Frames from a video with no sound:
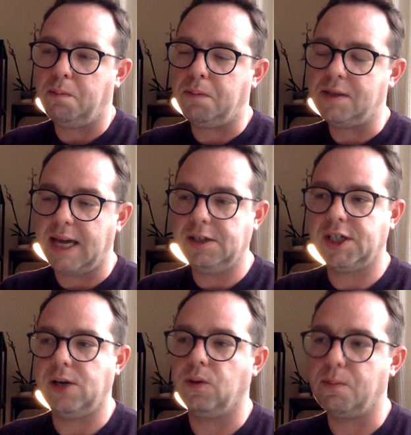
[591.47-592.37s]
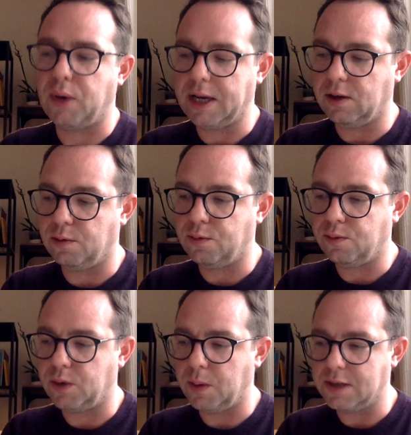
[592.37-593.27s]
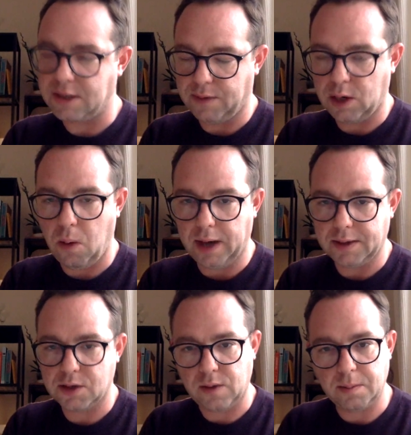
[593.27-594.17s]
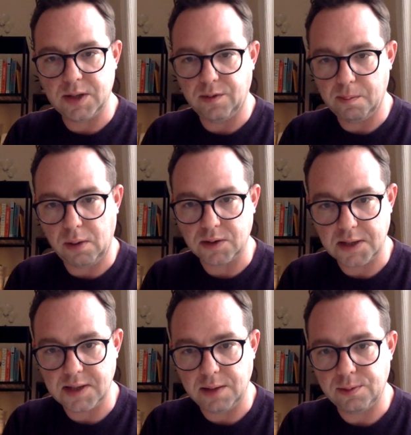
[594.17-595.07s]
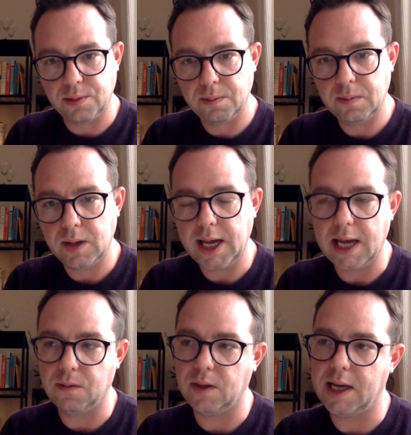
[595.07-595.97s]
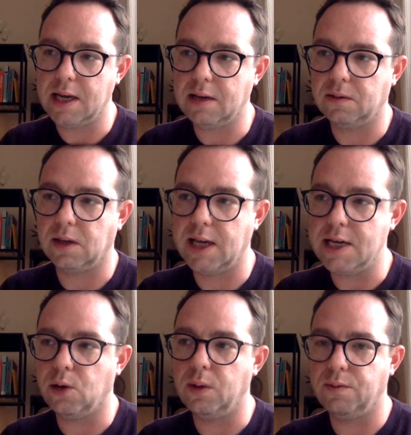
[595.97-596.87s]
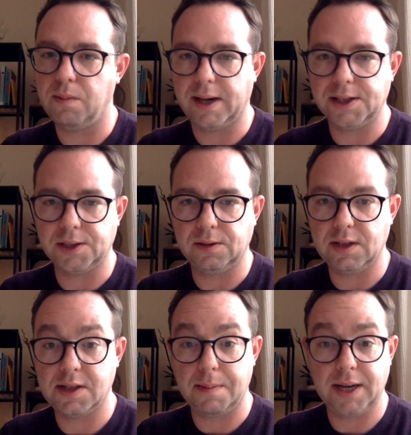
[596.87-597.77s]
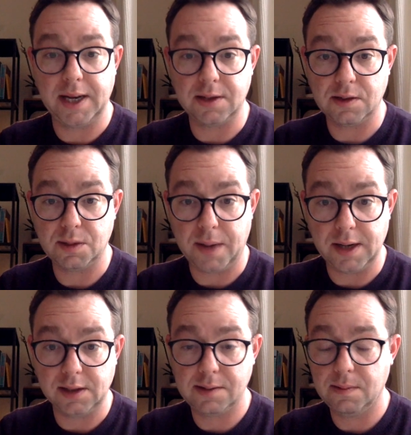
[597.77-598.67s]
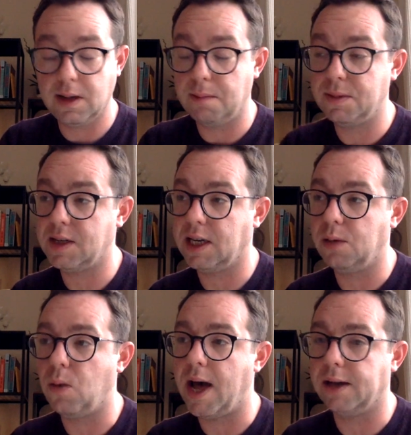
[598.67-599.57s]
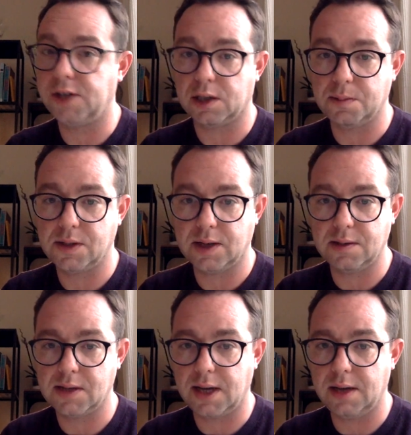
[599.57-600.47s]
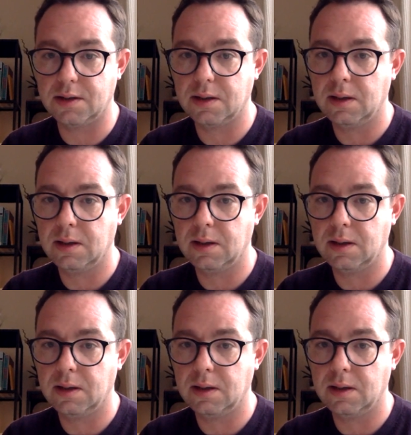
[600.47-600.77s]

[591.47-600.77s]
potentially on the brink of doing something quite disruptive and positive in the legal information dissemination space, particularly where judgments are concerned.